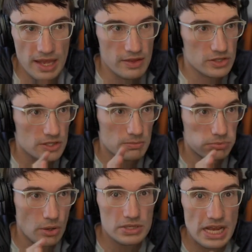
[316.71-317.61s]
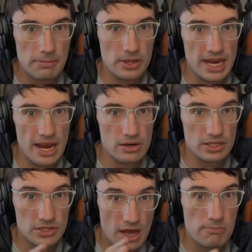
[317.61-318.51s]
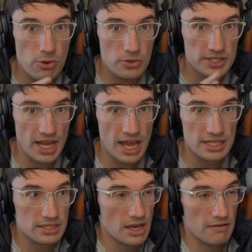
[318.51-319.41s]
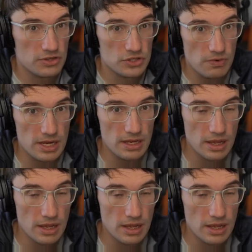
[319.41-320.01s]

And this is prototypal inheritance on both sides of the screen.